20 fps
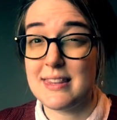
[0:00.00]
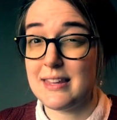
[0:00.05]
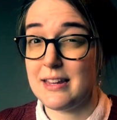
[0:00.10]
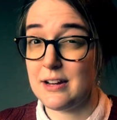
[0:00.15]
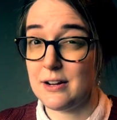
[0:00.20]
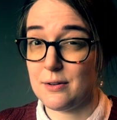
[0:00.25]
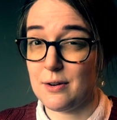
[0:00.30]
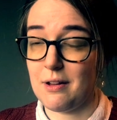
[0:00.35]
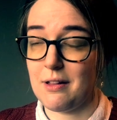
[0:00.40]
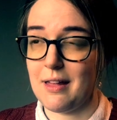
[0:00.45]
the
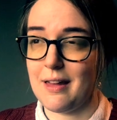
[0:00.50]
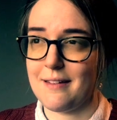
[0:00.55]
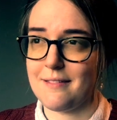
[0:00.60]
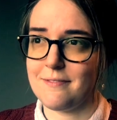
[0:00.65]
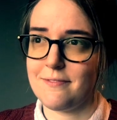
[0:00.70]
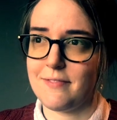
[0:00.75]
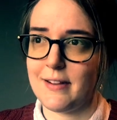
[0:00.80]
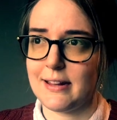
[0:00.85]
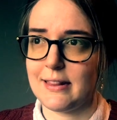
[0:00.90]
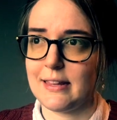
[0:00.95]
year I'll
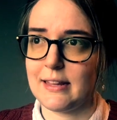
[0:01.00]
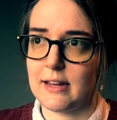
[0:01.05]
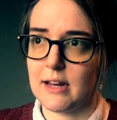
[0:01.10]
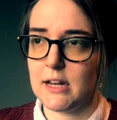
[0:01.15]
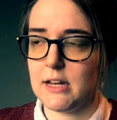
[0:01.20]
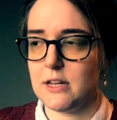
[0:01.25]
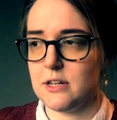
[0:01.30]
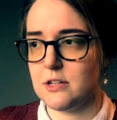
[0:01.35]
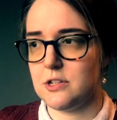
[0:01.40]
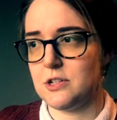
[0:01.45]
have finally
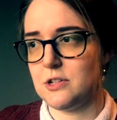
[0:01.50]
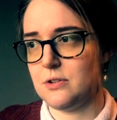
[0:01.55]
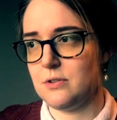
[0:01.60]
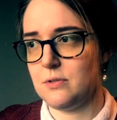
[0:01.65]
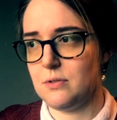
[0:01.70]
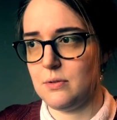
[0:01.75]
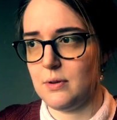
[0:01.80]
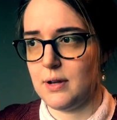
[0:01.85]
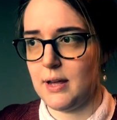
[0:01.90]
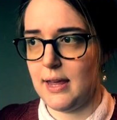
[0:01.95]
gotten
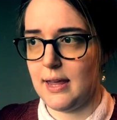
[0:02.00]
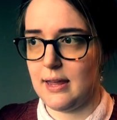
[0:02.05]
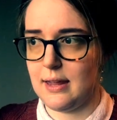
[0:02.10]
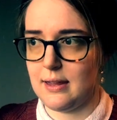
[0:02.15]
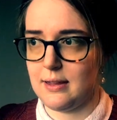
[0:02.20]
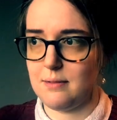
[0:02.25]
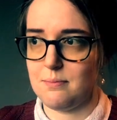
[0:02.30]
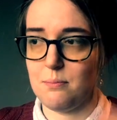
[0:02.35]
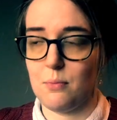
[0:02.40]
into a